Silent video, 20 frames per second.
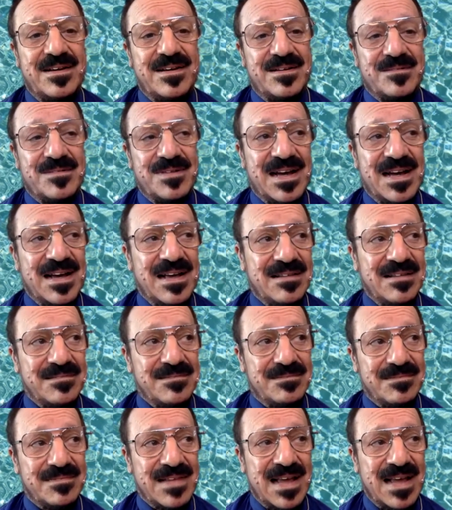
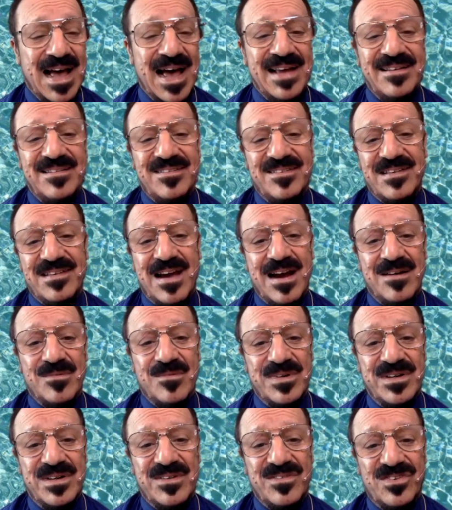Well, I'd start
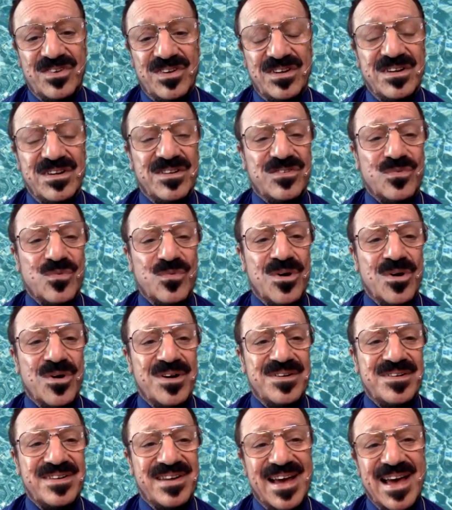with sickness, war,
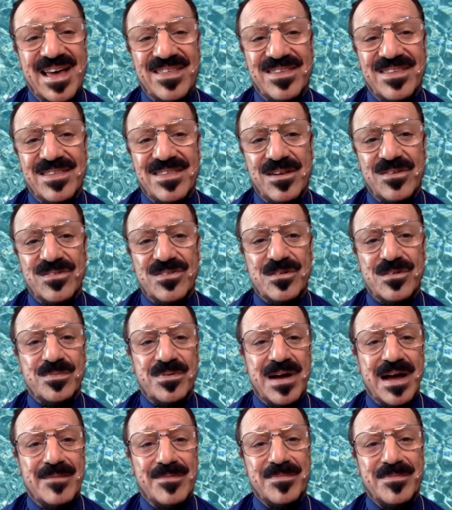and death. Those are
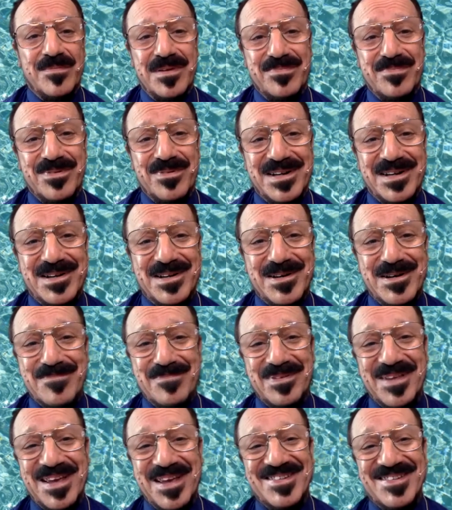probably pretty good
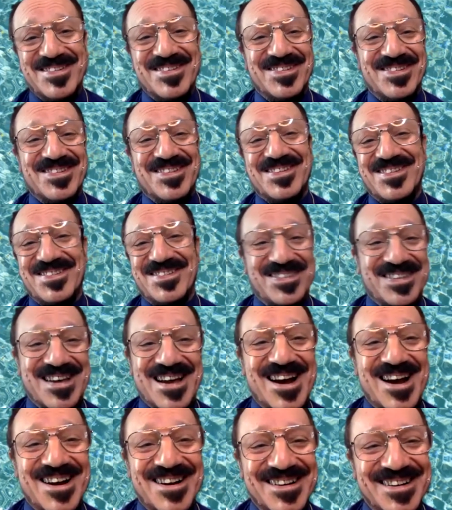places to
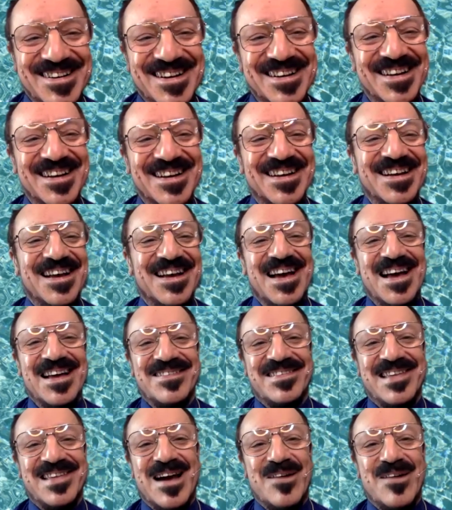start. I'll
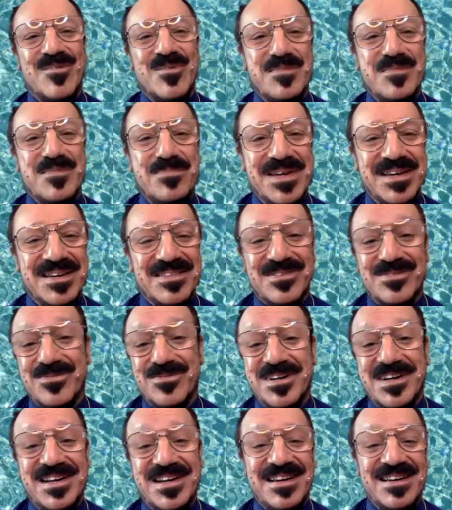start with the big
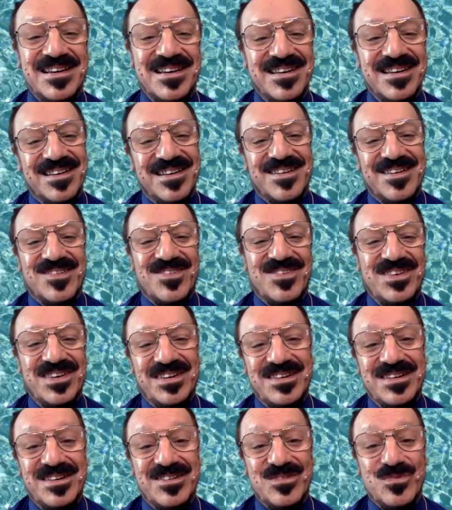three,
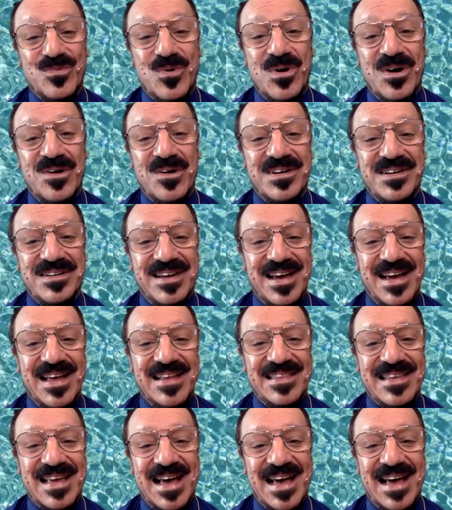sickness, war, and death.